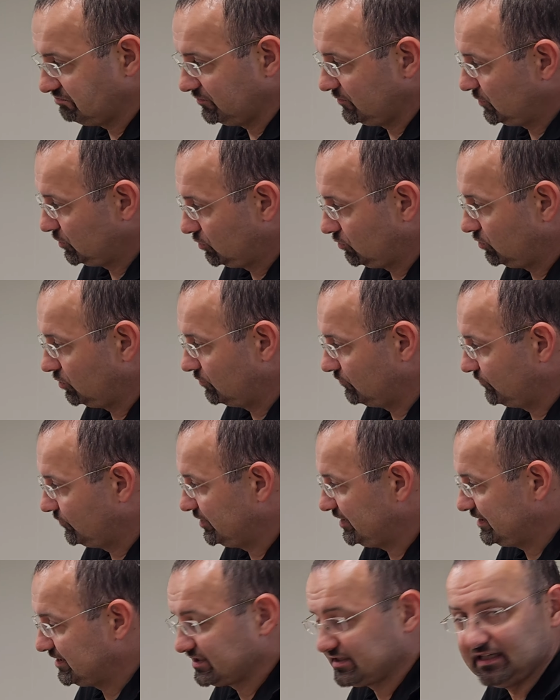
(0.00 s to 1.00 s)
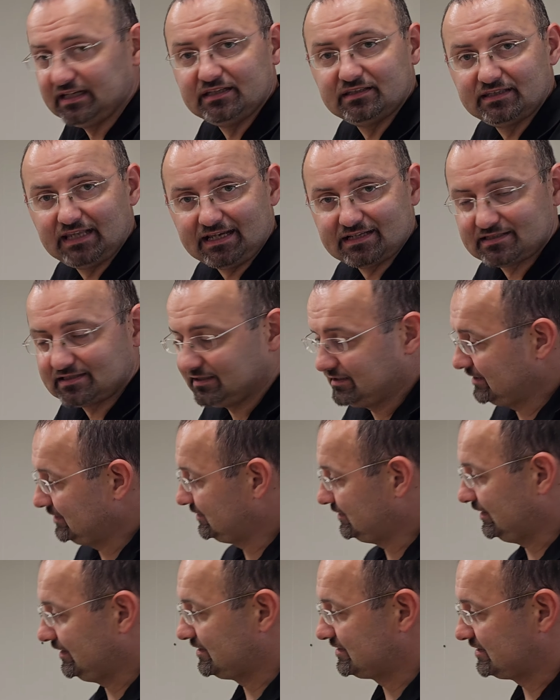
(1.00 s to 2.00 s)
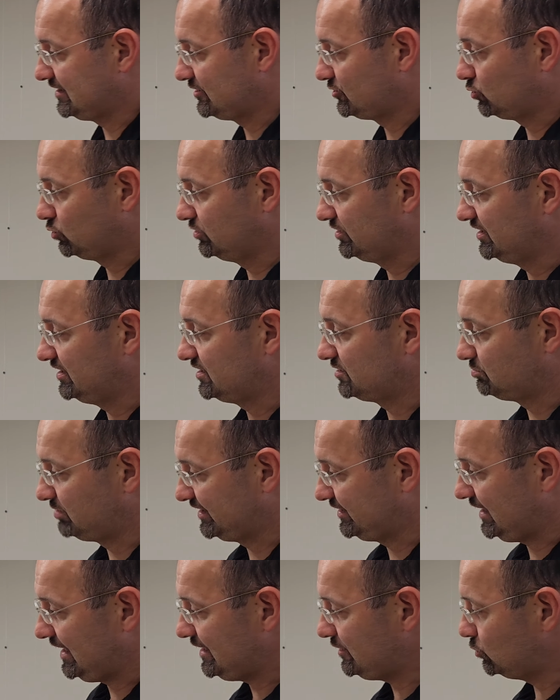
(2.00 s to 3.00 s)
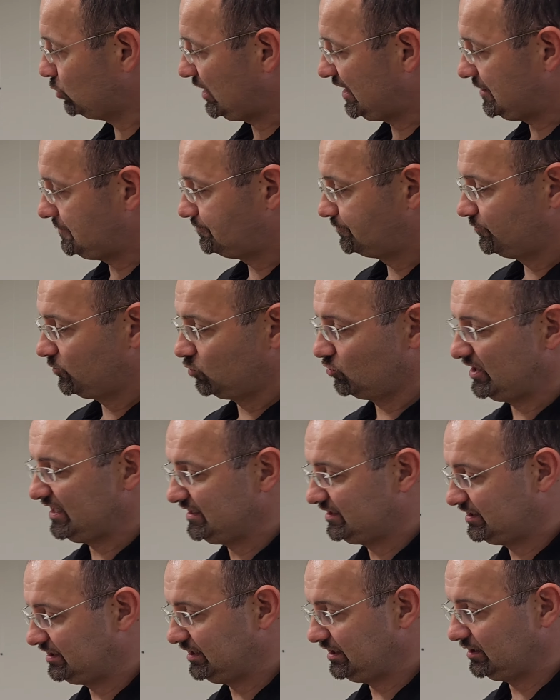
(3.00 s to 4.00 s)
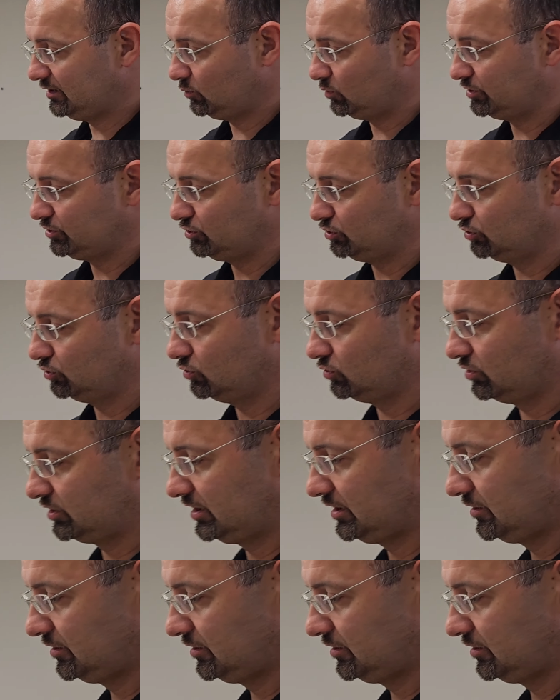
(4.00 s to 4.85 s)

you know hopefully they tested it and that's what it is but anyway right here when you look